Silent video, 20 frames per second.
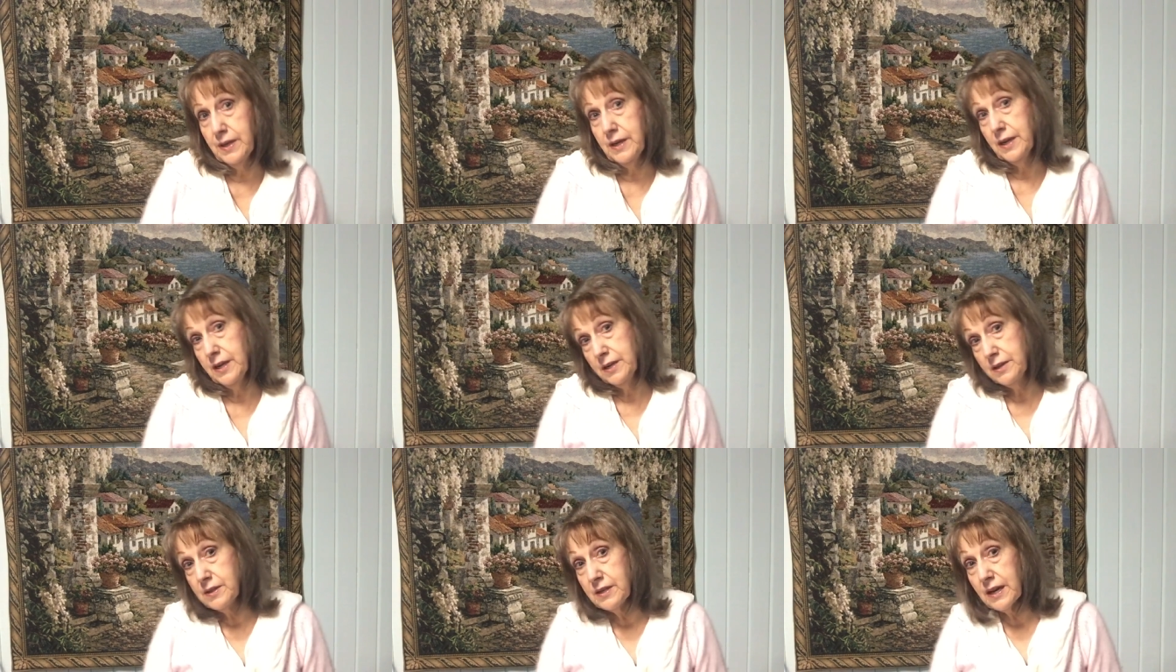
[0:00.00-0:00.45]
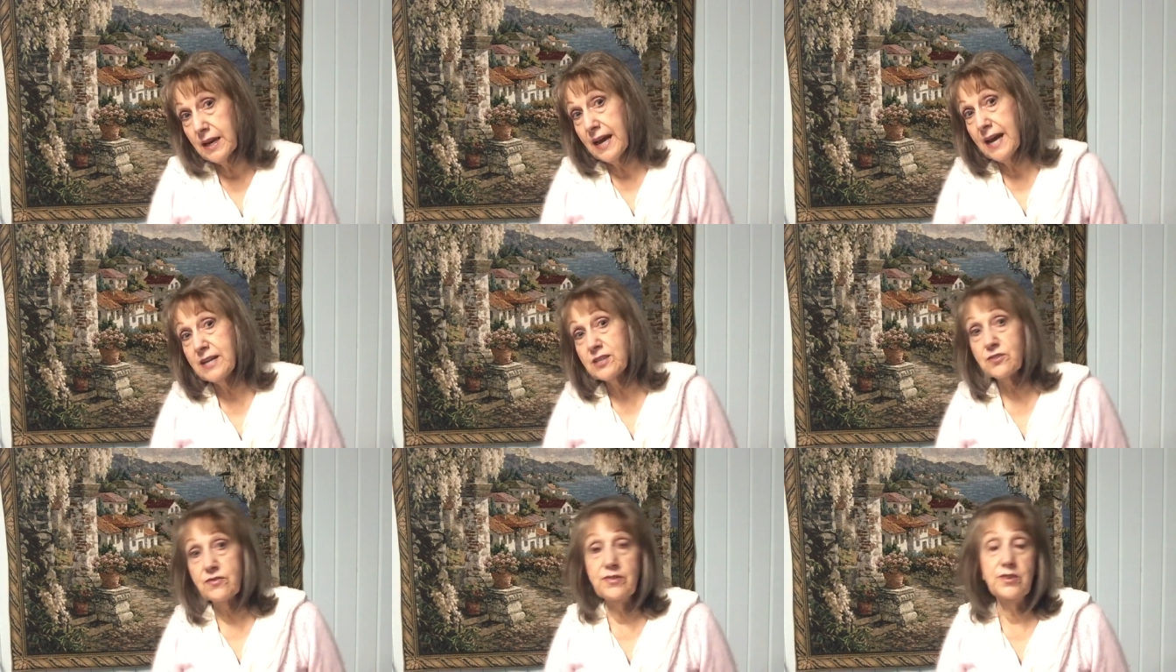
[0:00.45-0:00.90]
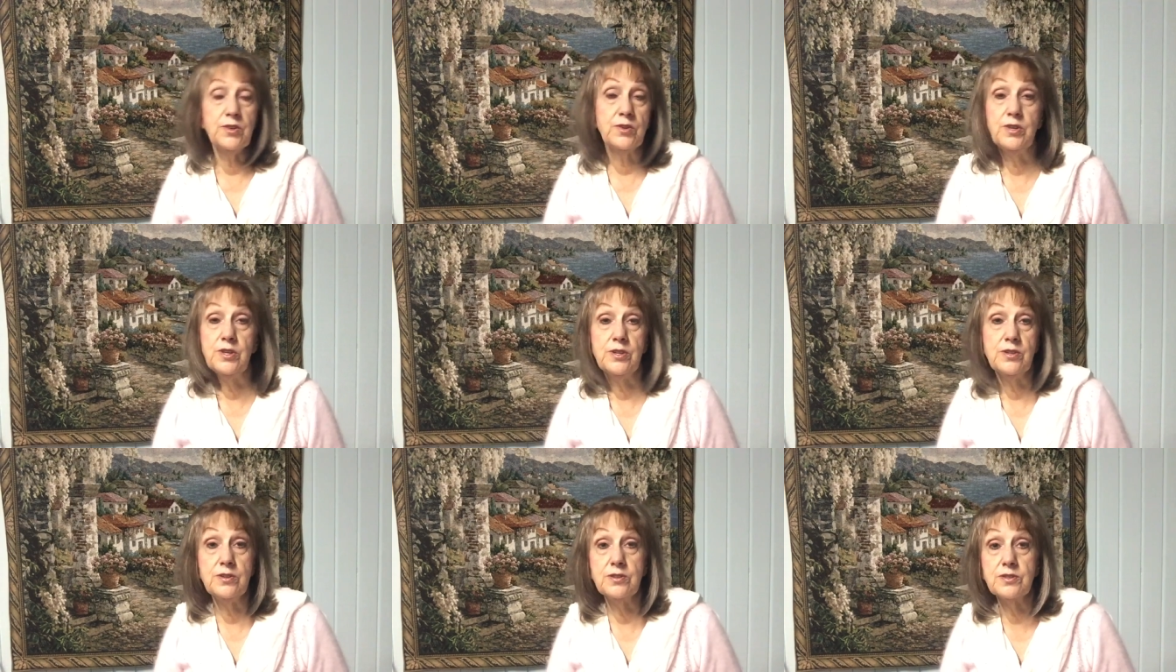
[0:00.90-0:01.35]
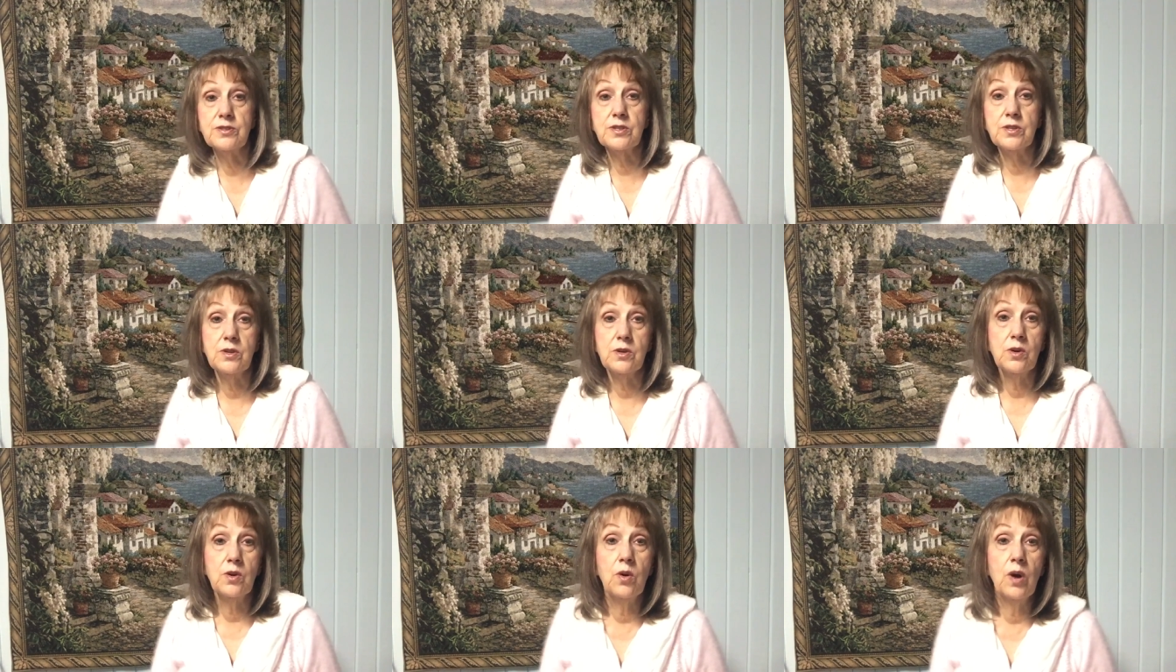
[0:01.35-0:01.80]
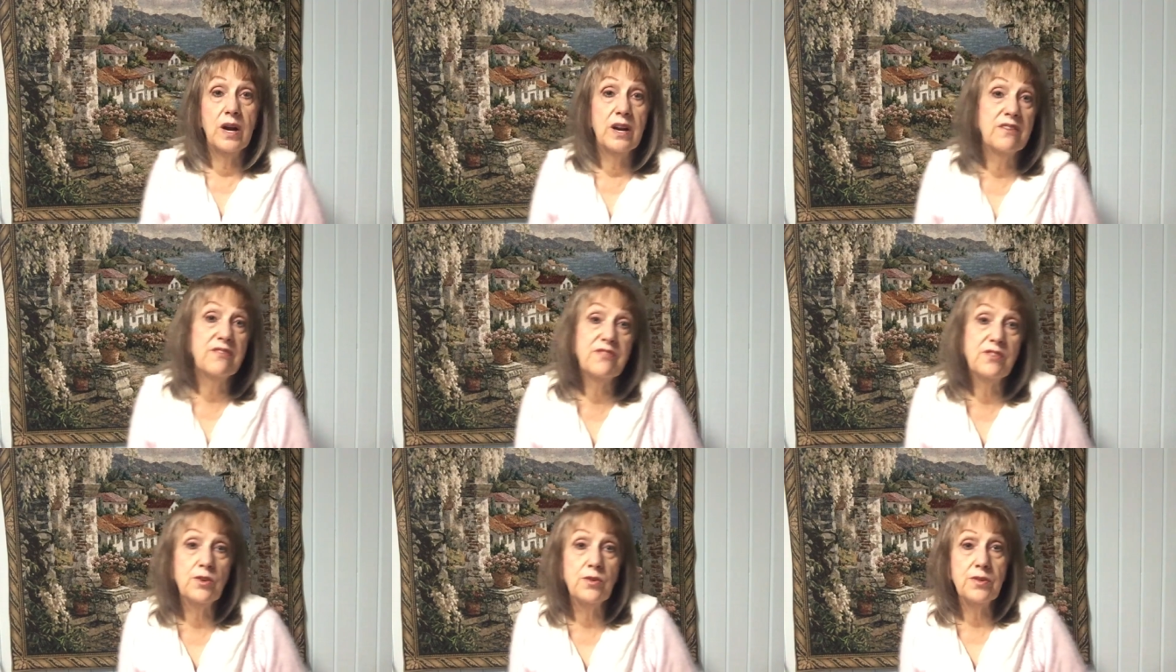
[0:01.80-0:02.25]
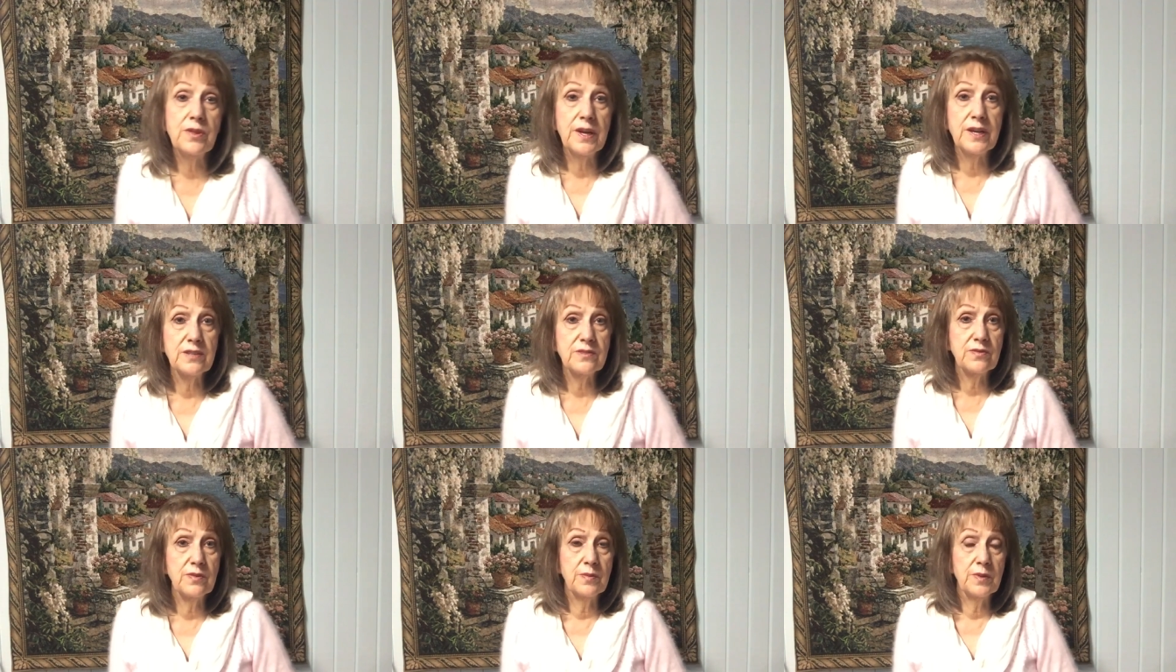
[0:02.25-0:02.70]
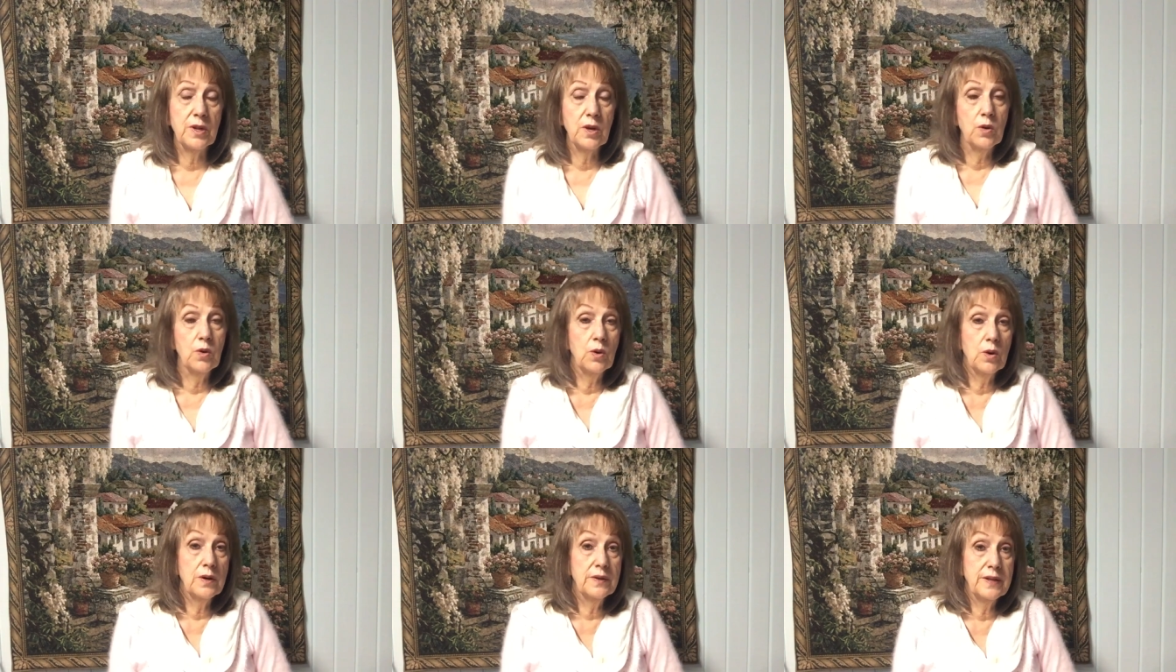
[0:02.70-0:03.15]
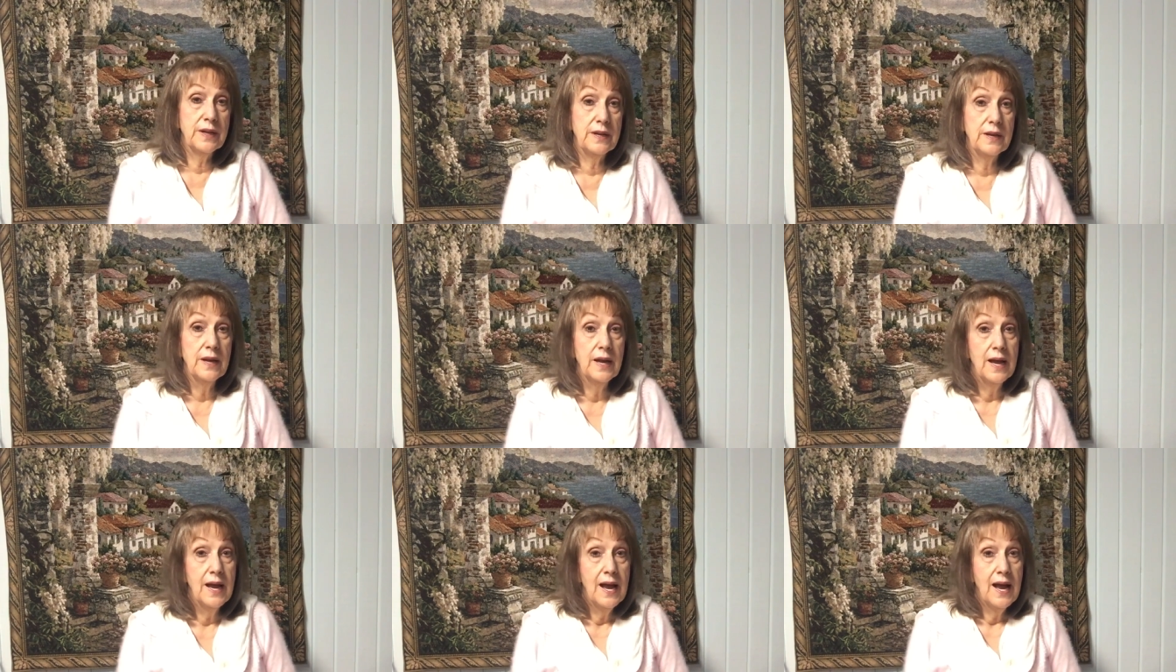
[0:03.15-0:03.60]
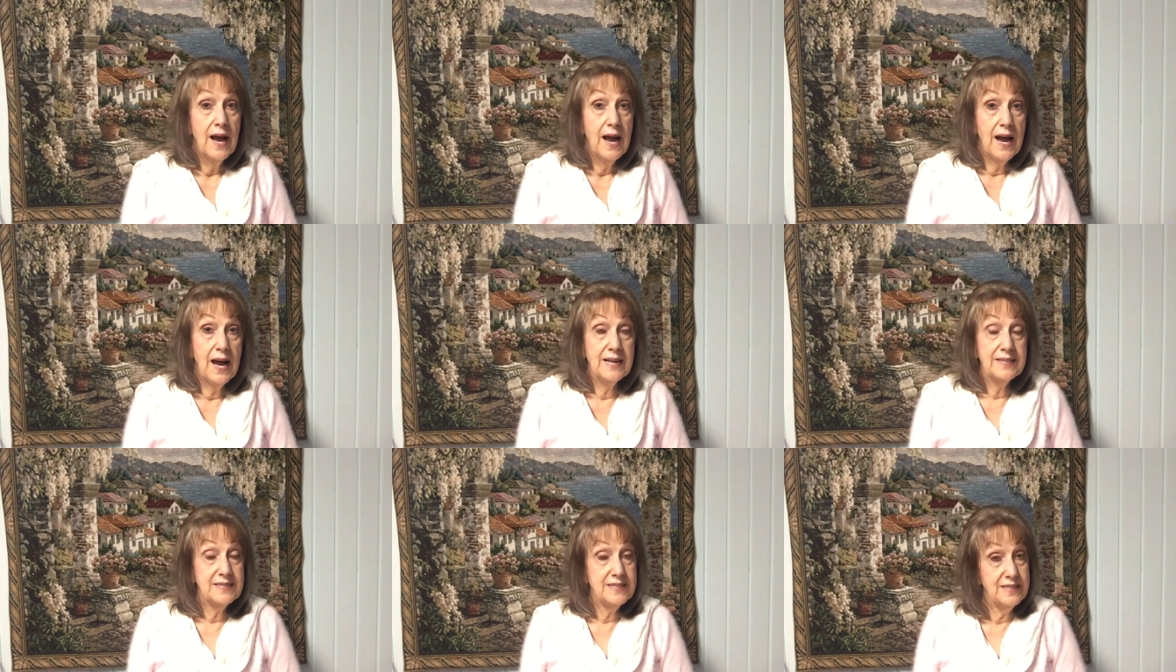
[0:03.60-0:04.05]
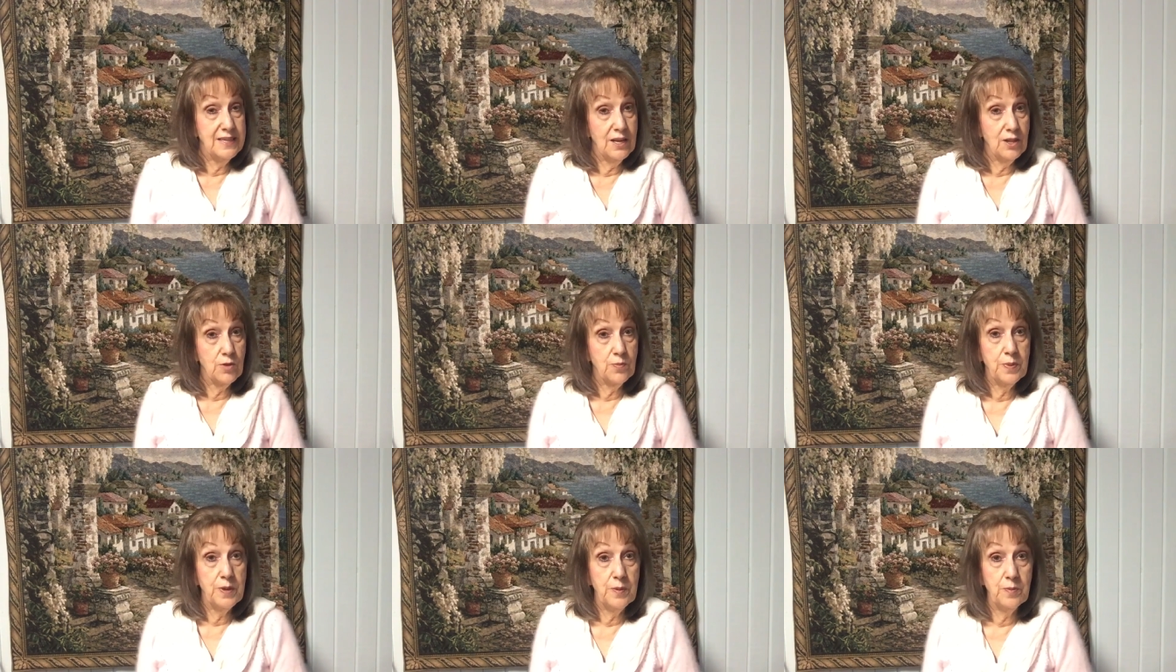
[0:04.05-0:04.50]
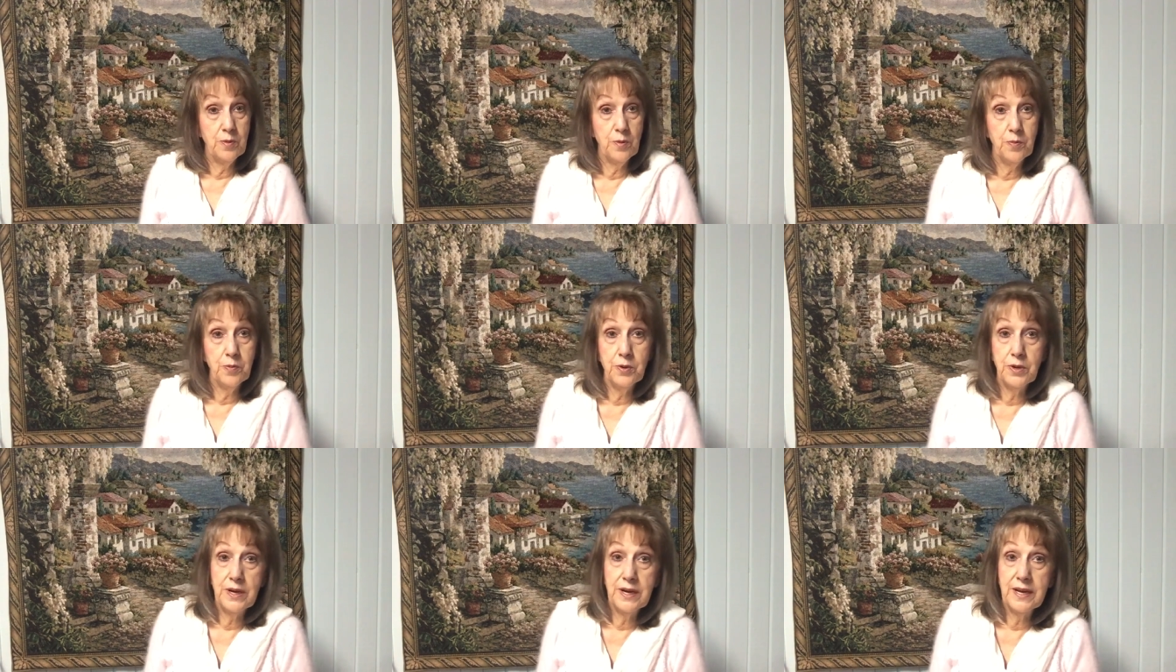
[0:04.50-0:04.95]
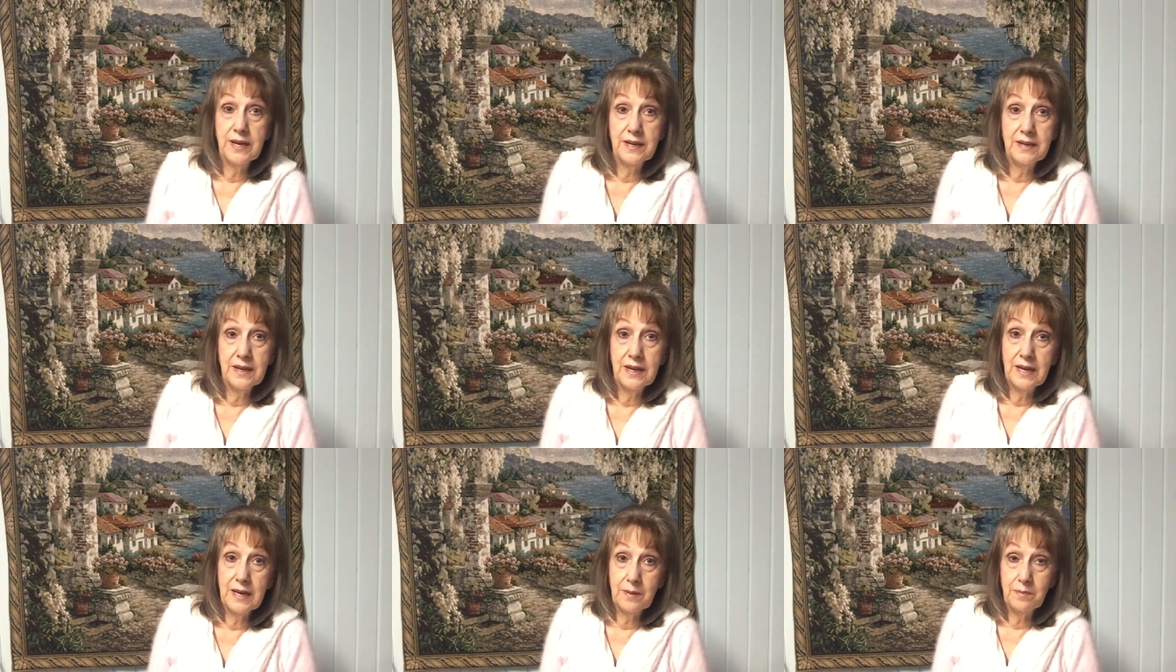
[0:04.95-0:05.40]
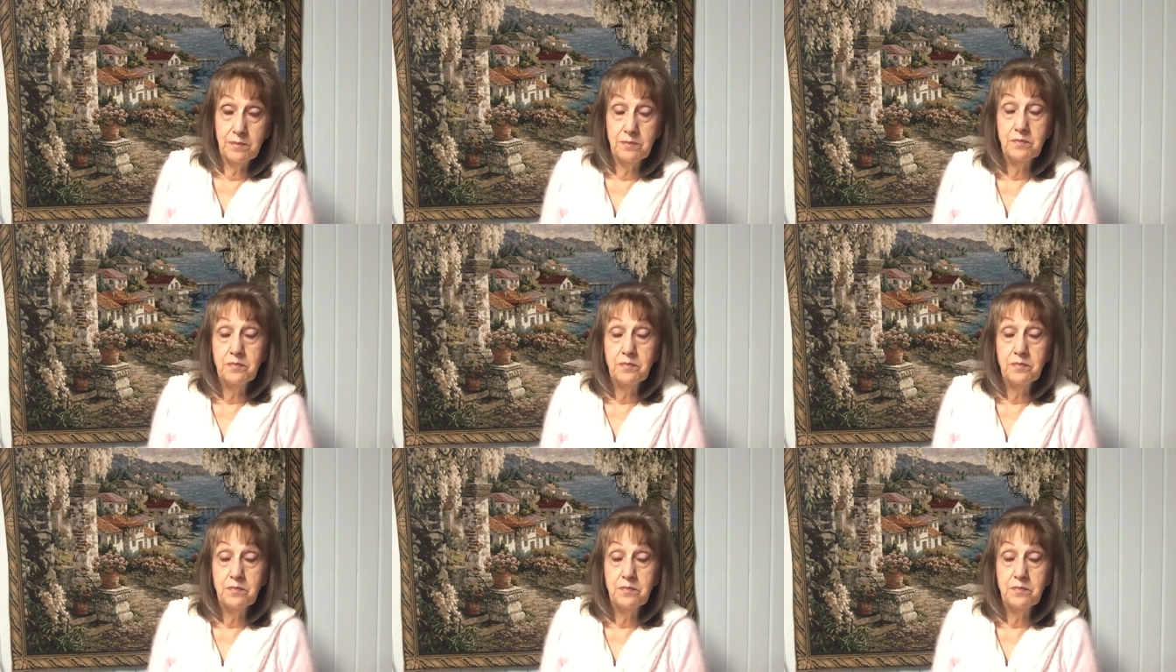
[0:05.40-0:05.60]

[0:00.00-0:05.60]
in the last few years, quite a few things from the Lord that I see other people putting up